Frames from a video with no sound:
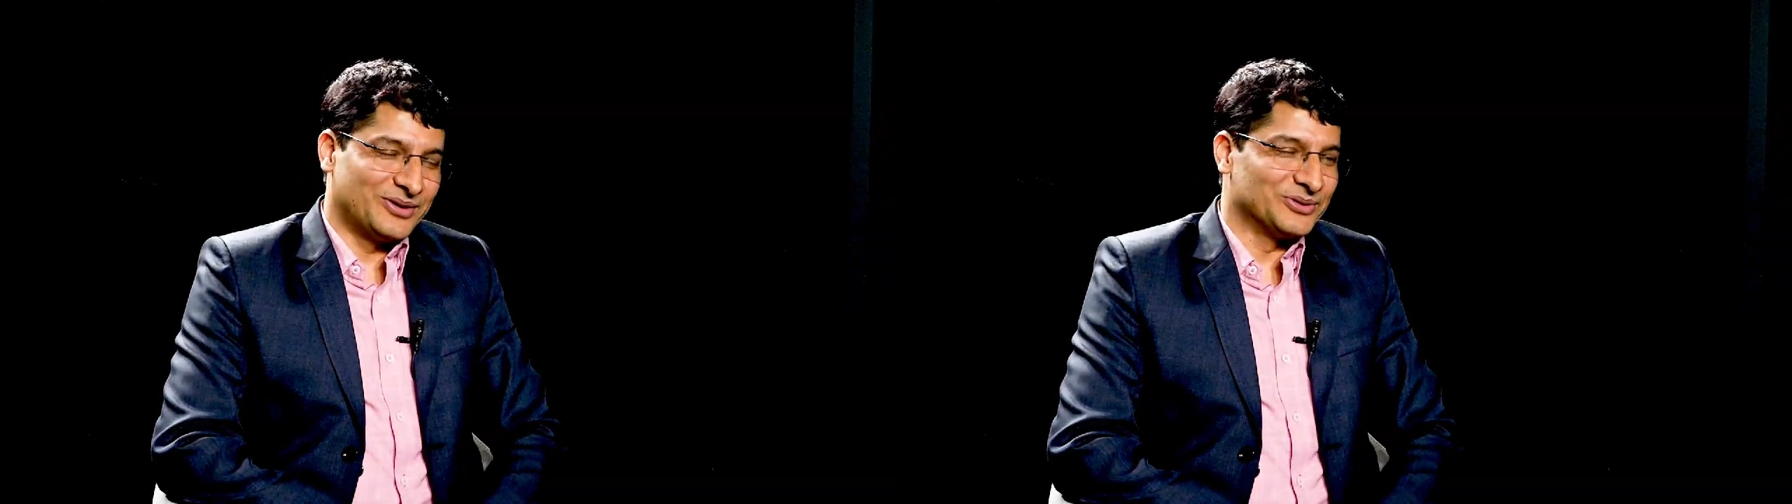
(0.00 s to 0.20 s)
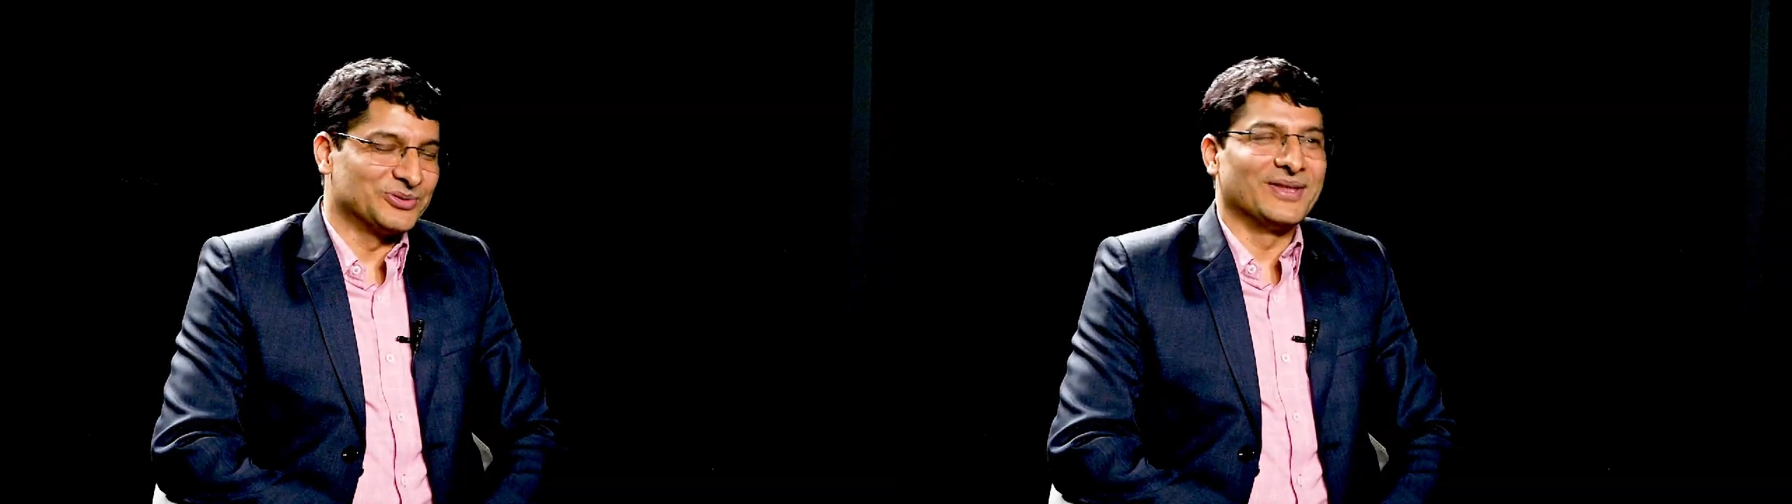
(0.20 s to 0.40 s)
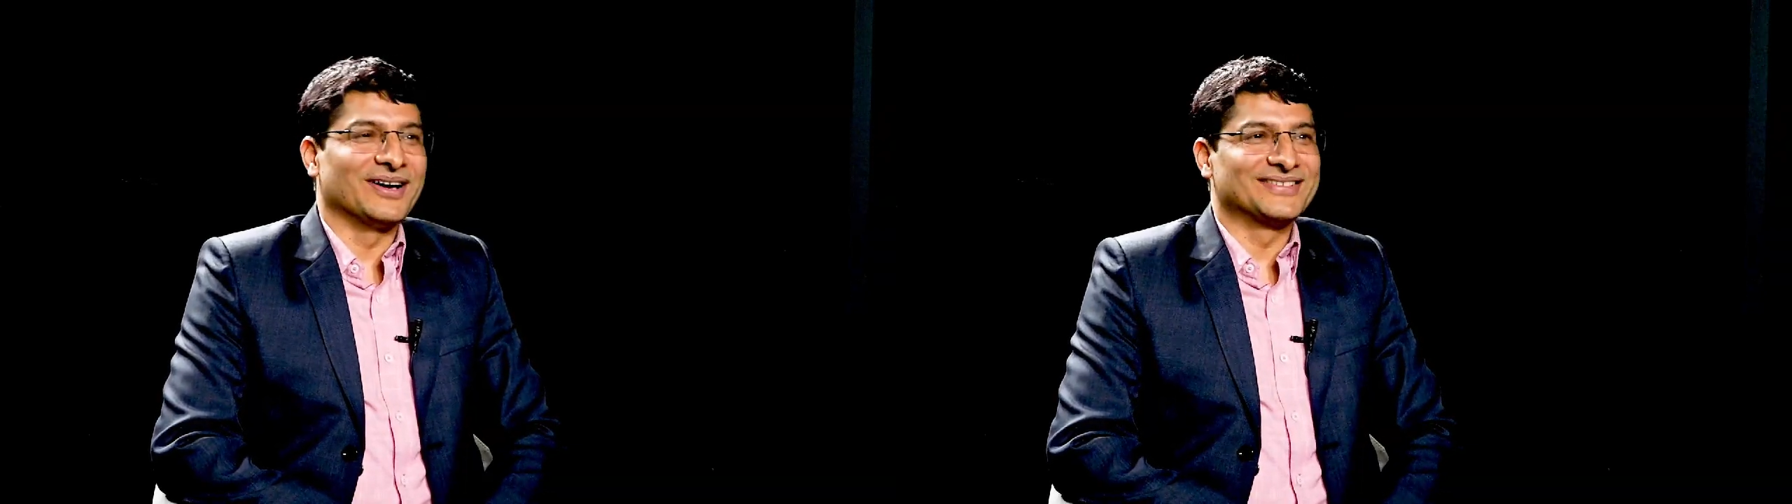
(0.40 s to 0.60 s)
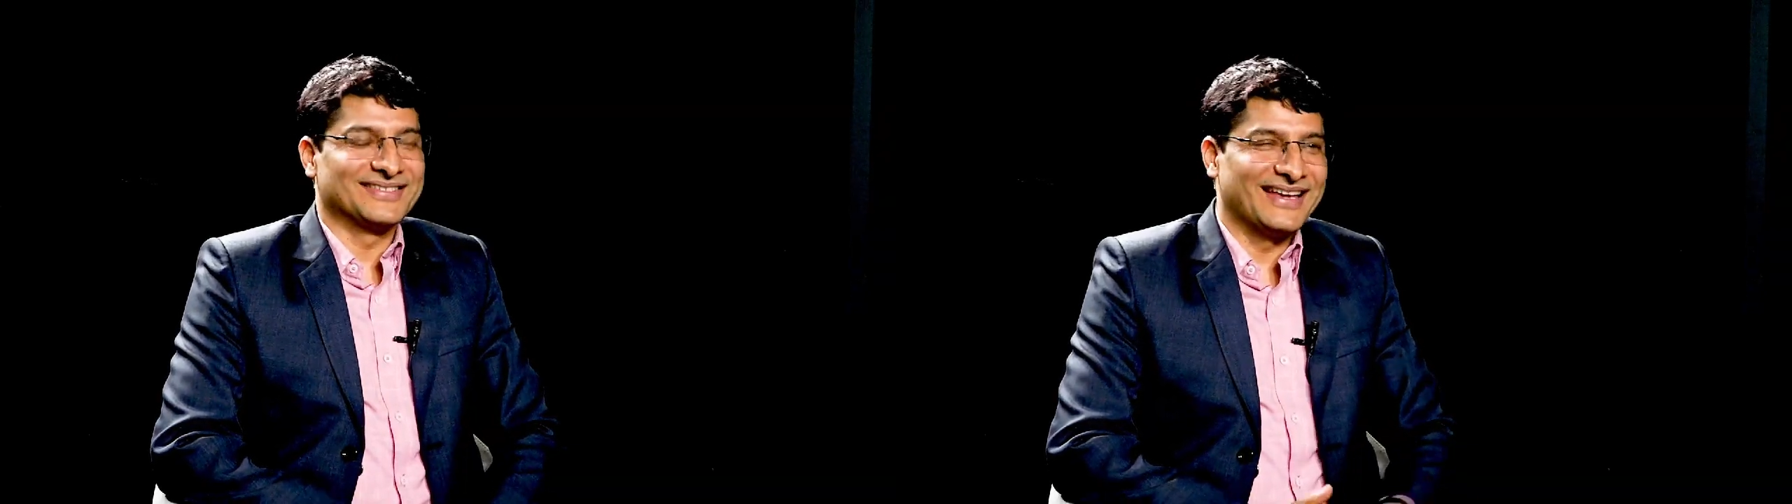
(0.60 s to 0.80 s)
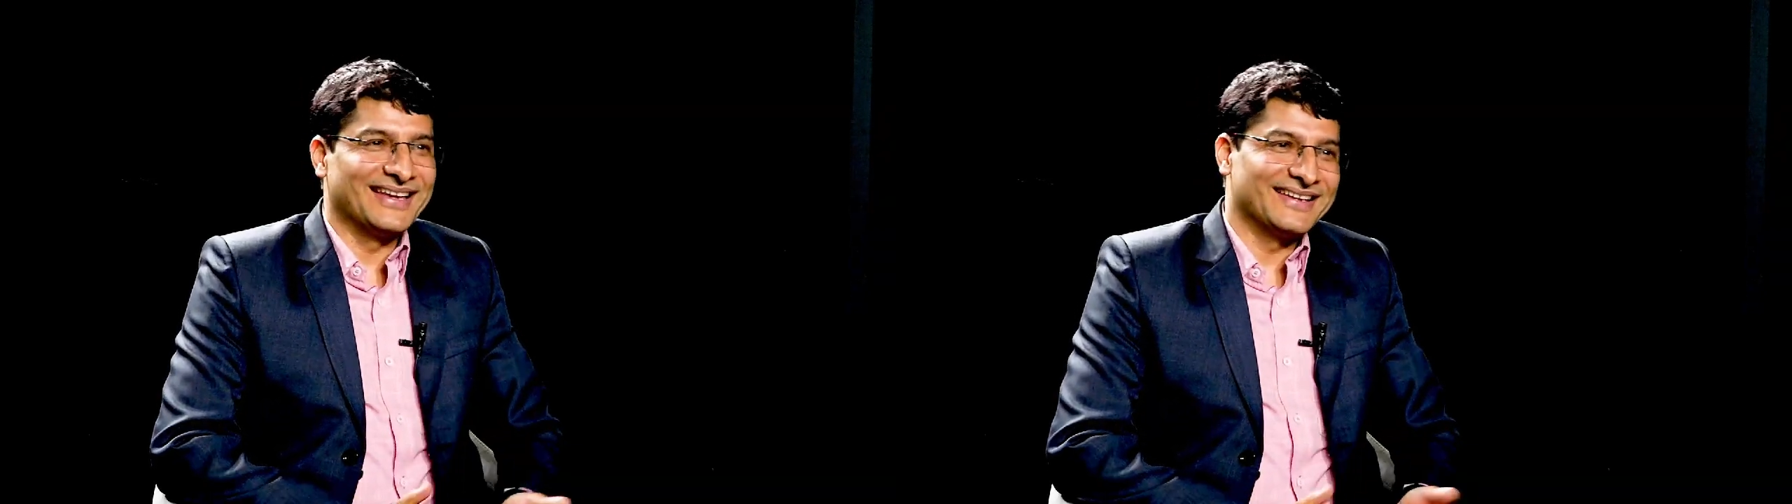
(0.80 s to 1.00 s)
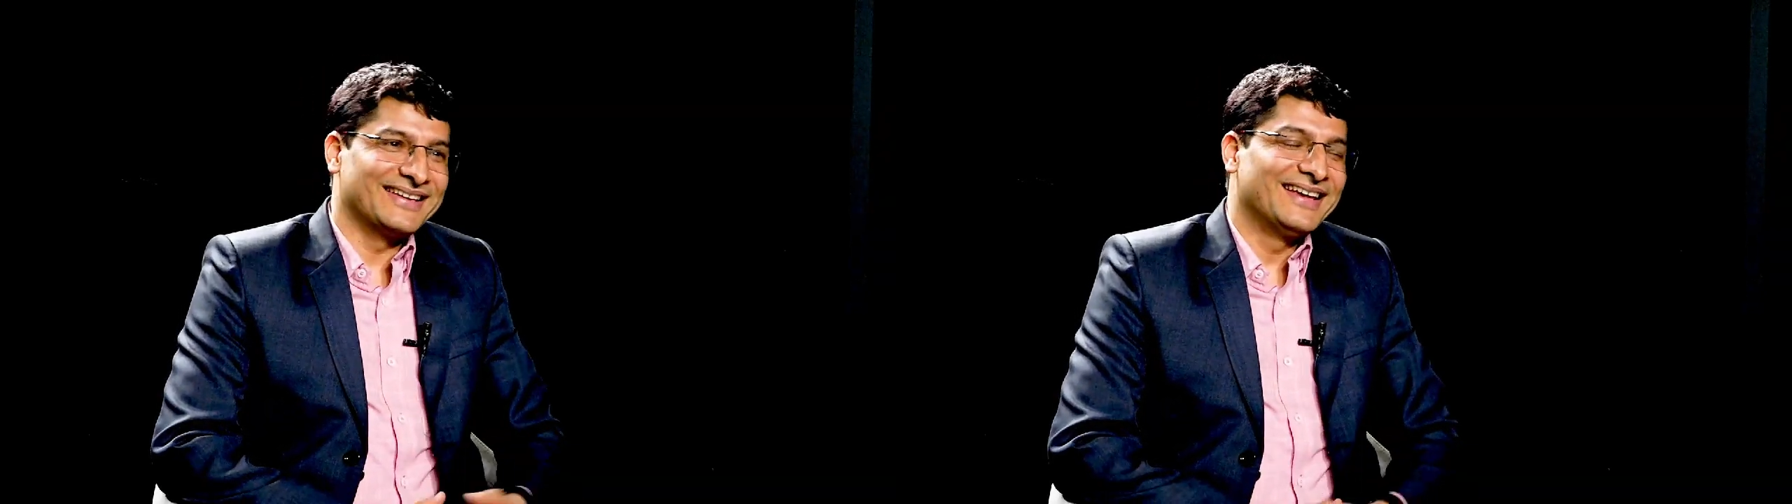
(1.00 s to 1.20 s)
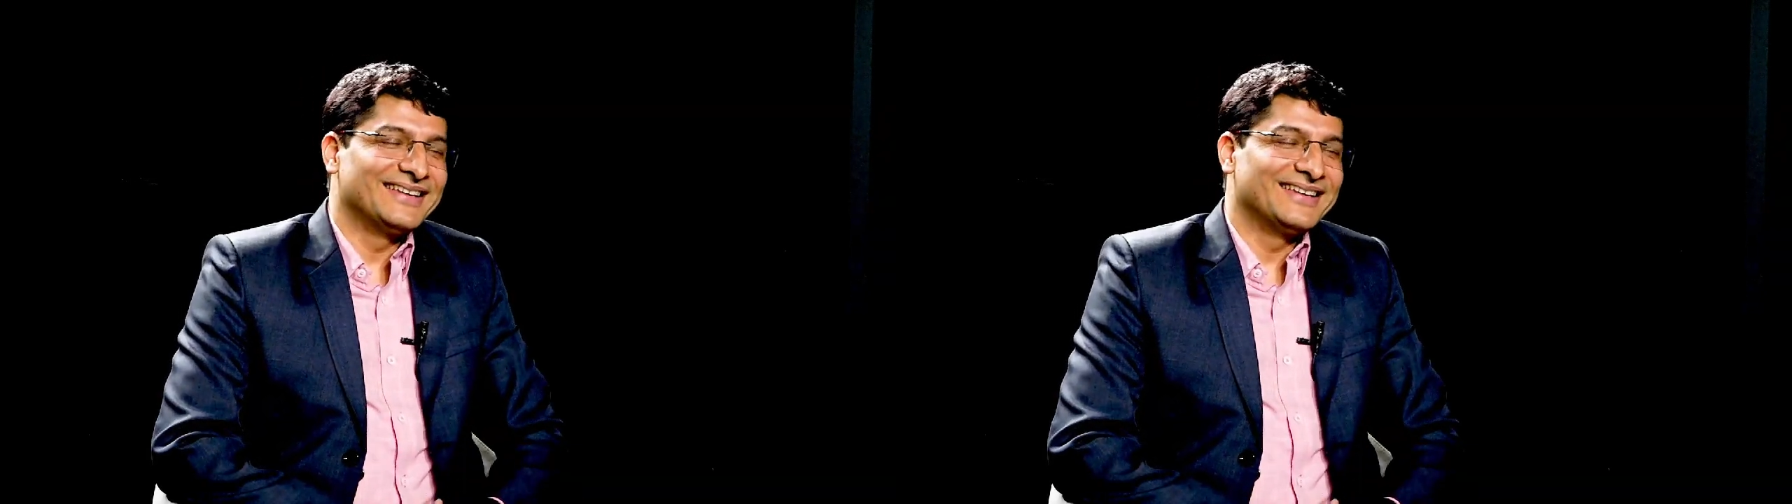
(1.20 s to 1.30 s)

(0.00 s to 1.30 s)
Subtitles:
goes without saying,